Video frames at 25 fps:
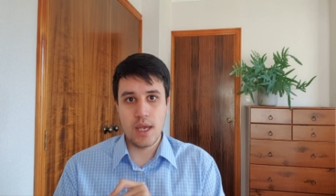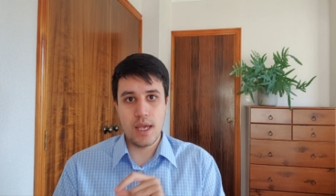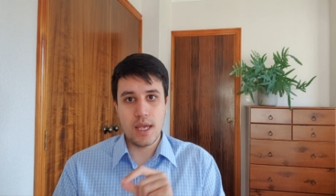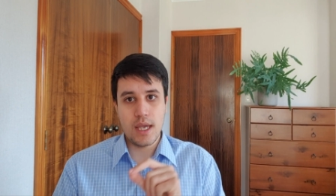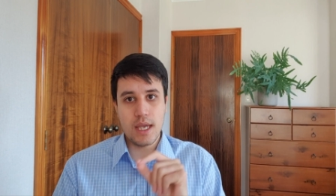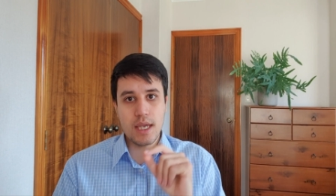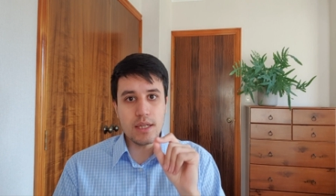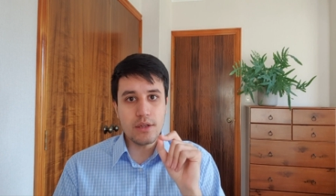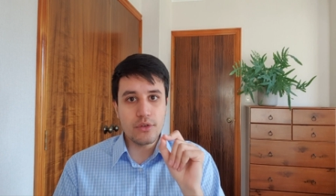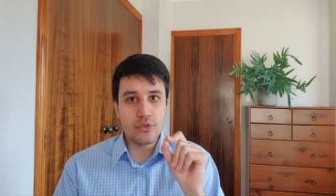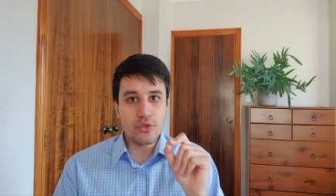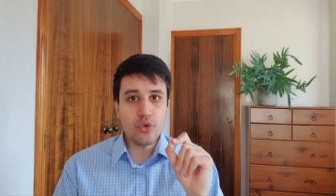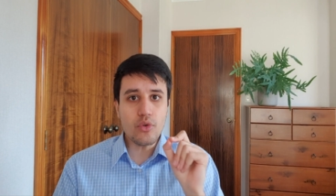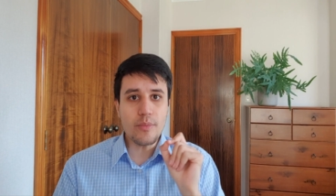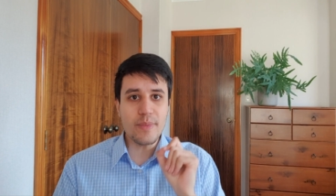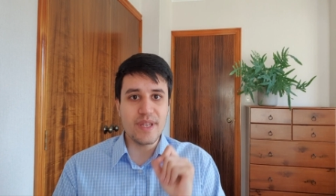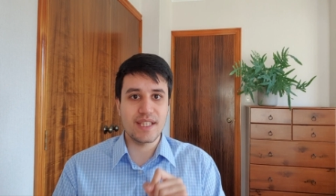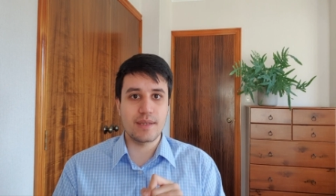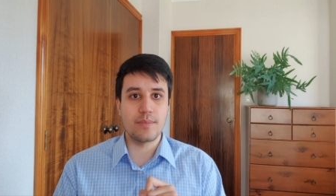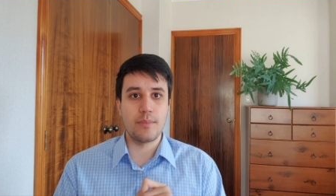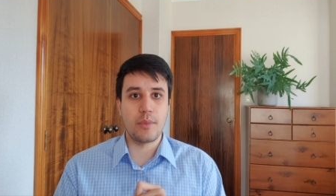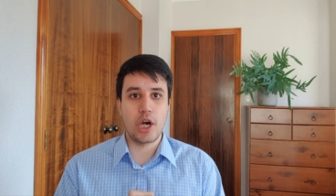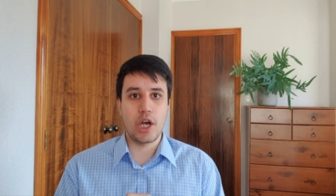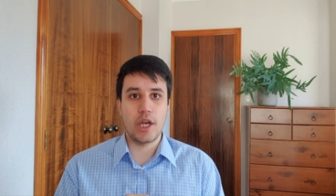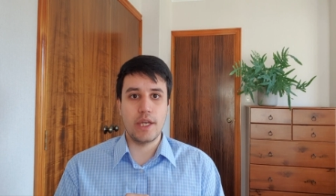In
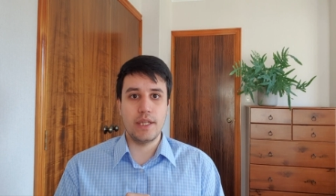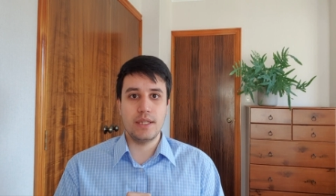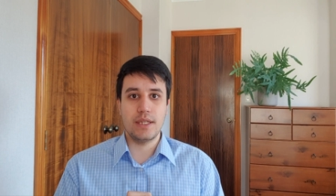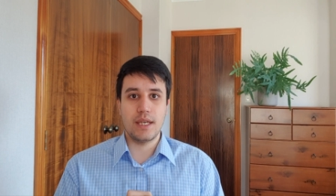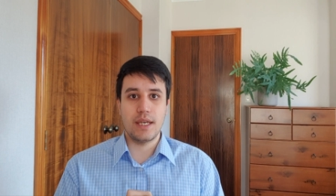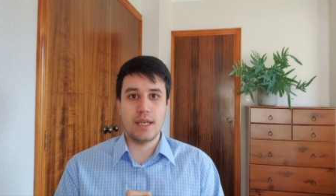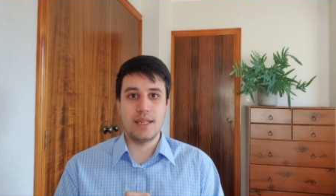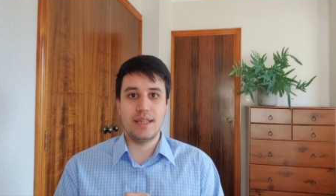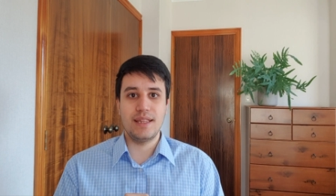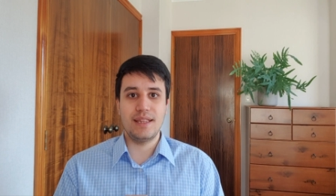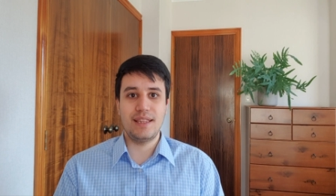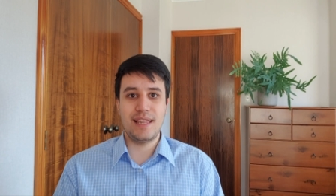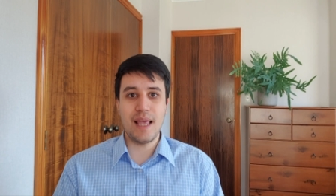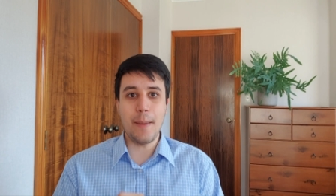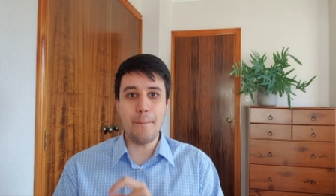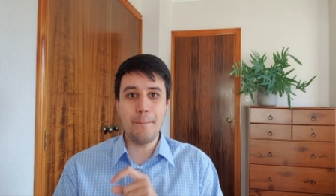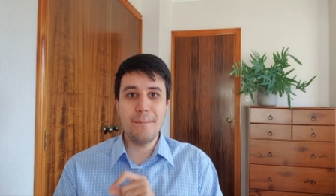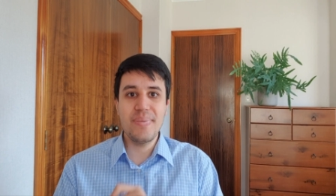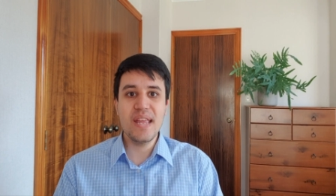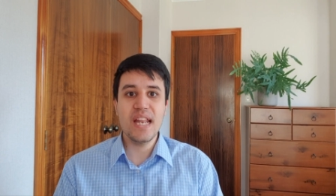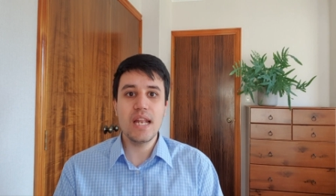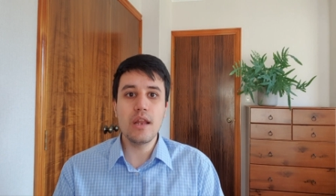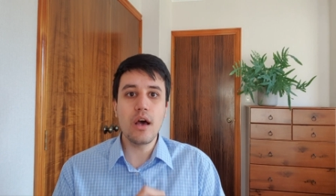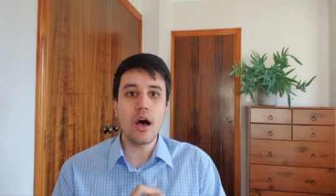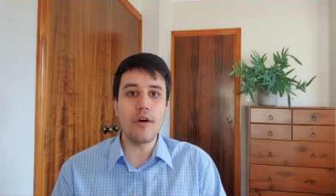Rumi's mind, the
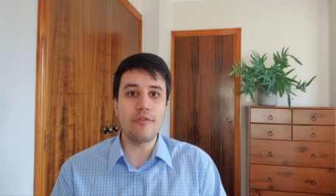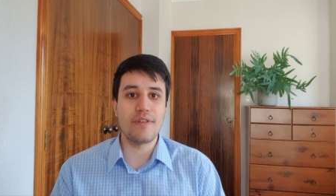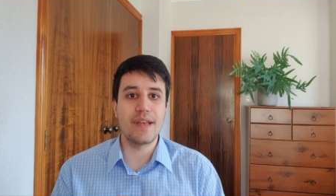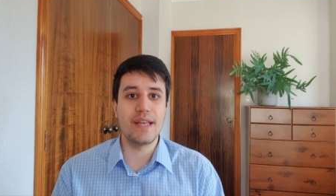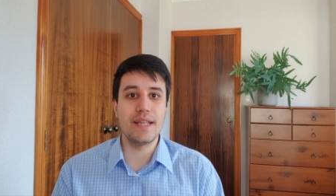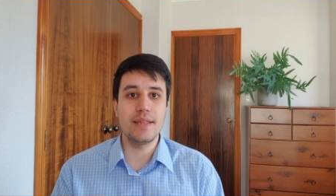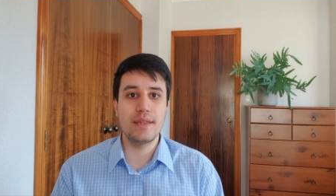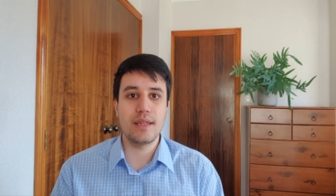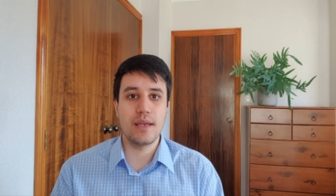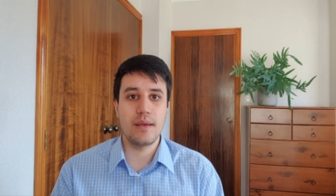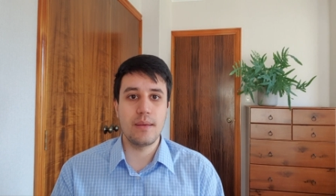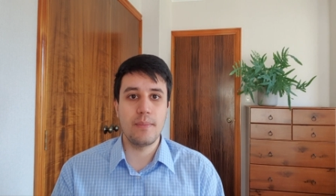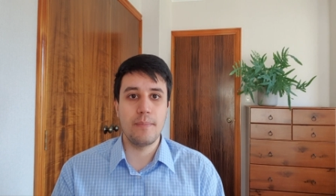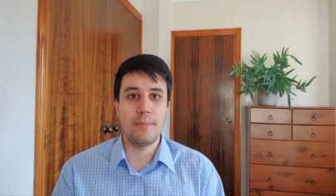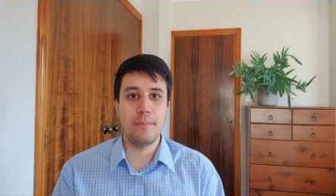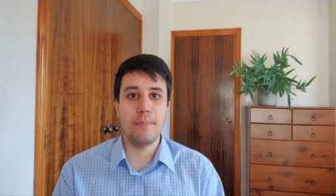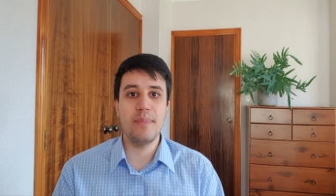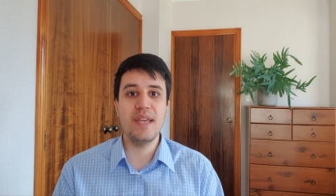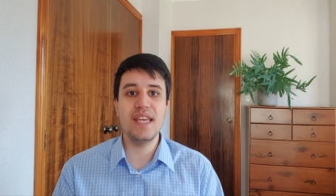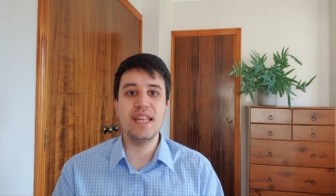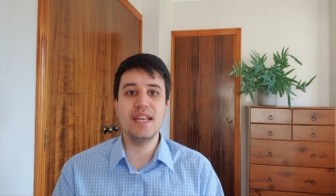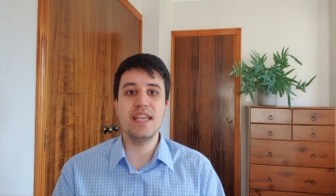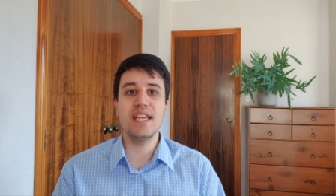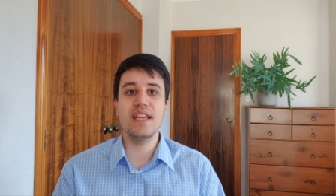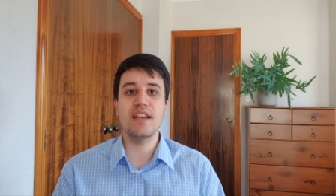beloved,
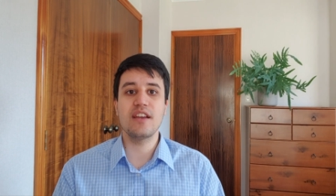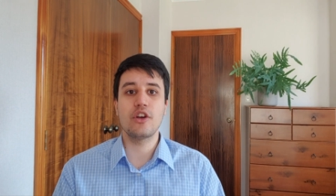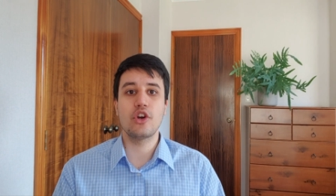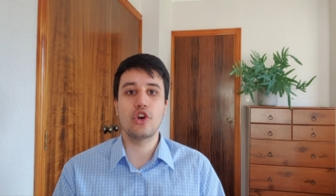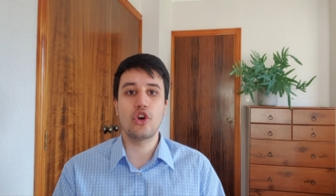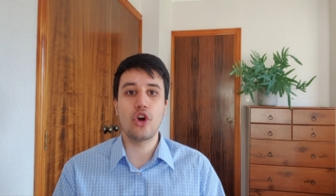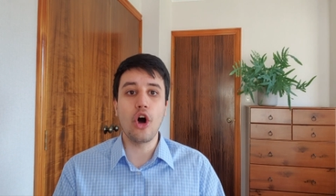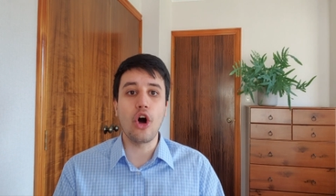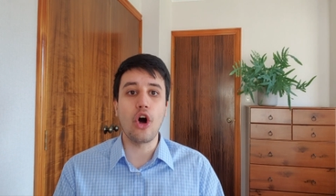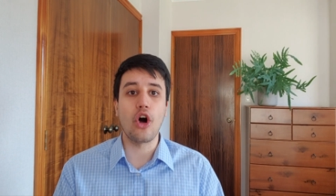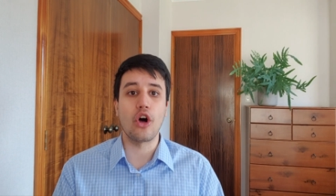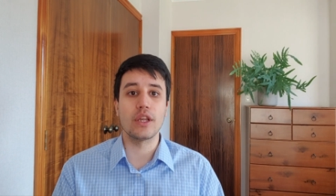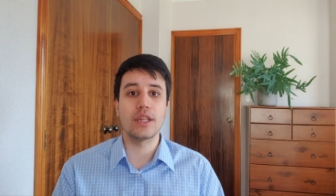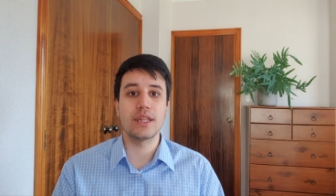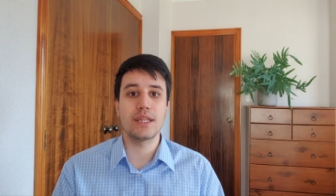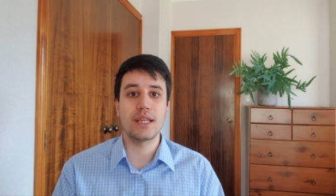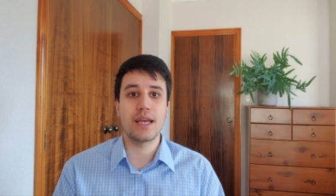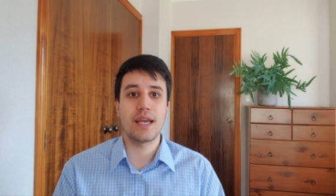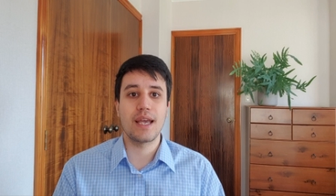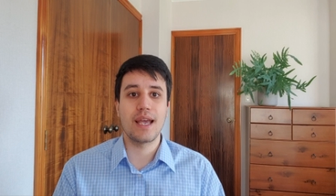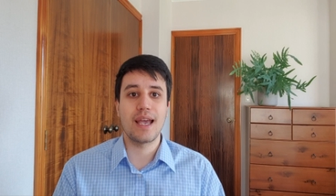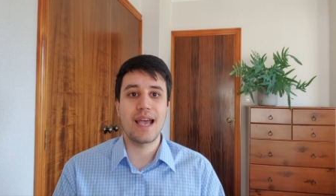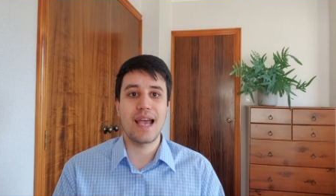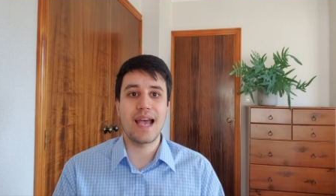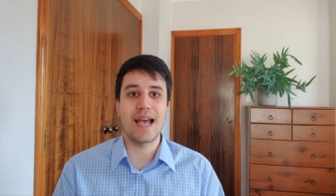meaning God,
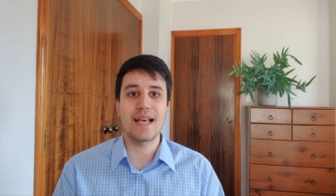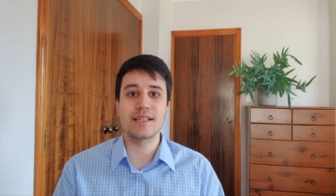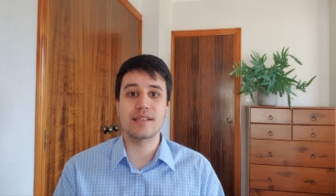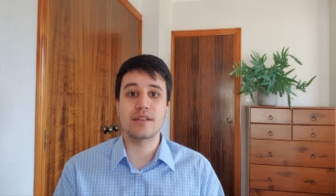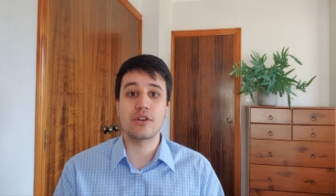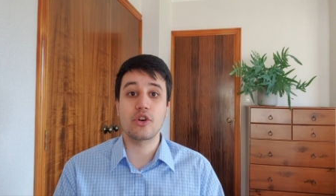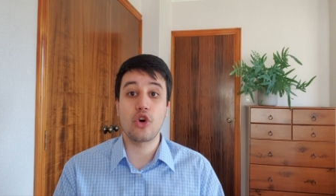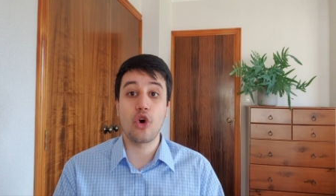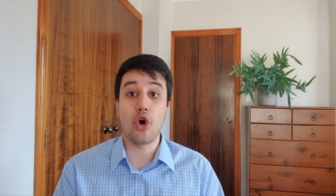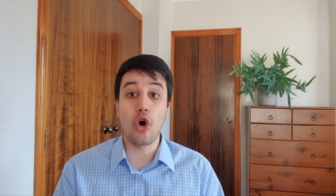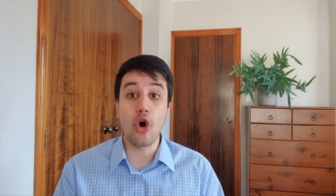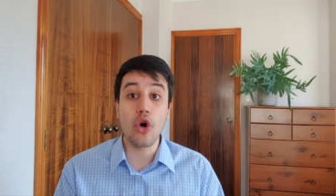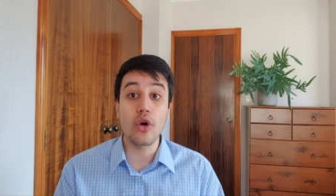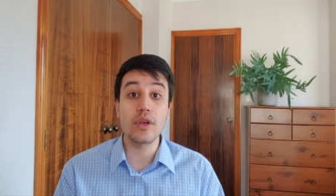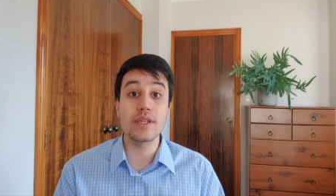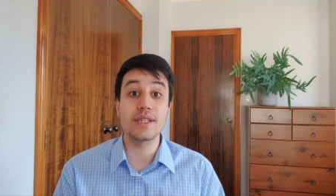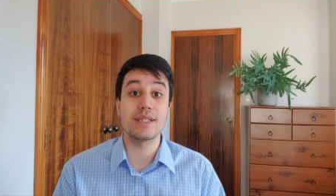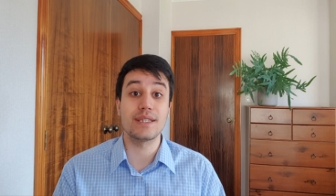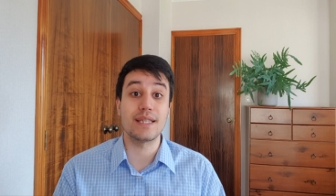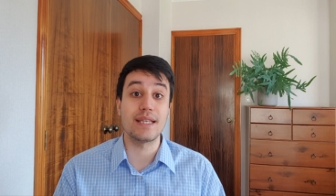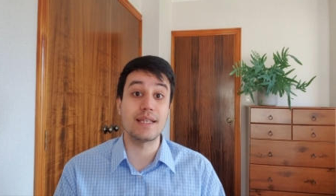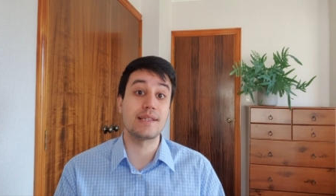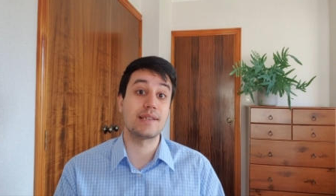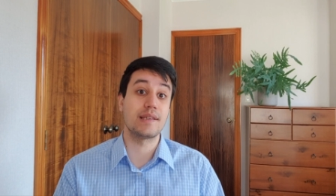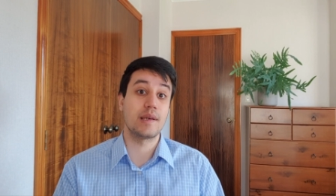has caused
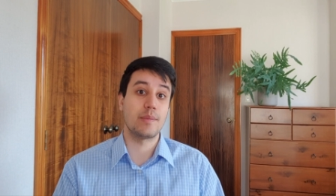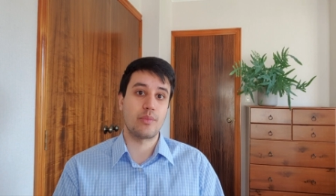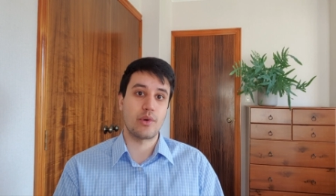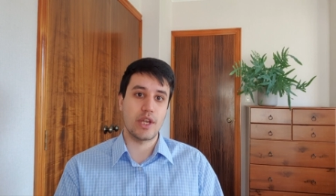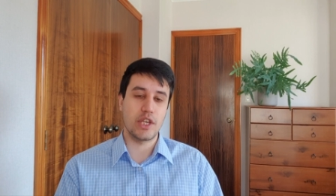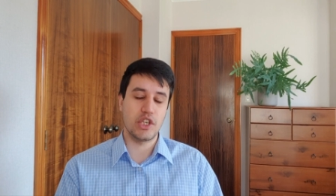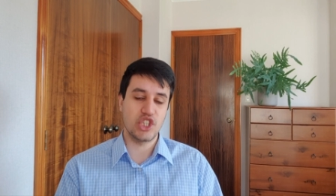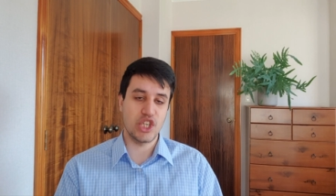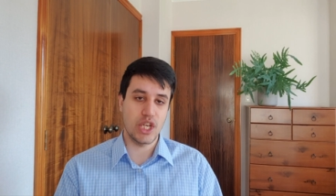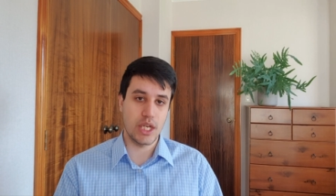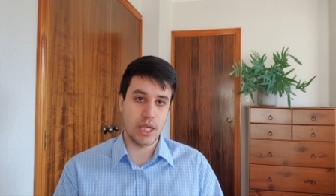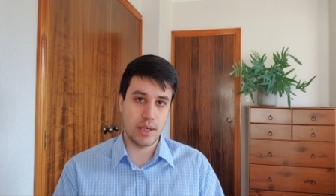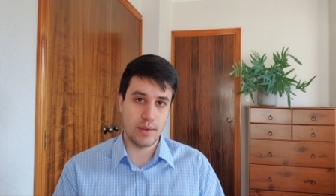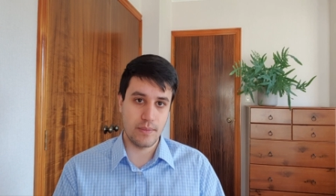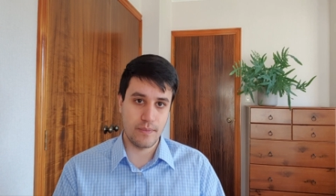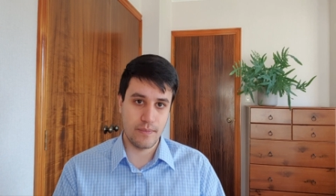this separation.